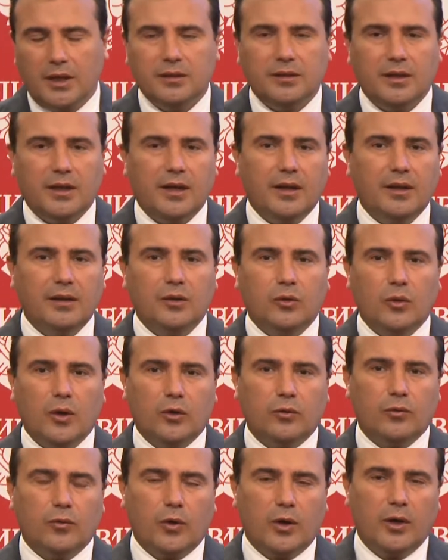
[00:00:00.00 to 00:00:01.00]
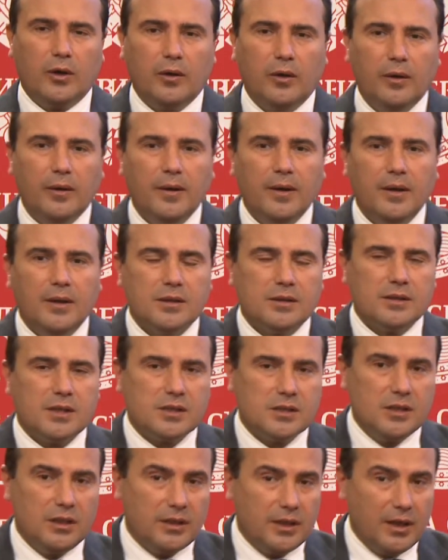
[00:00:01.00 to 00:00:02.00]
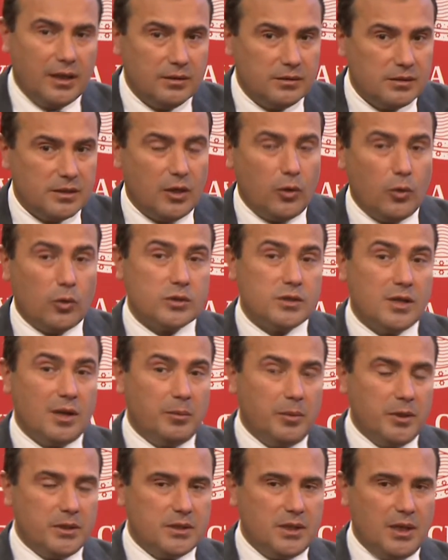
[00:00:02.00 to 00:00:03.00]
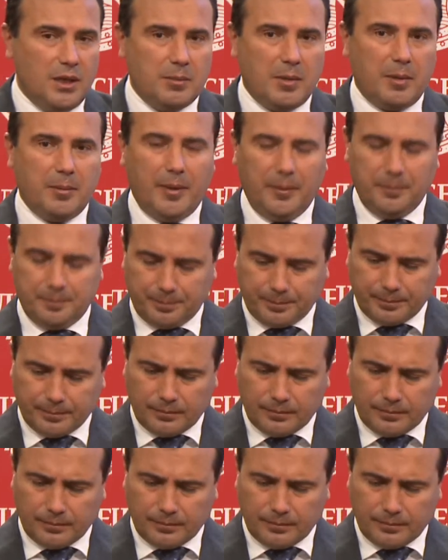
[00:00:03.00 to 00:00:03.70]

first from the neighbors, but this is a tender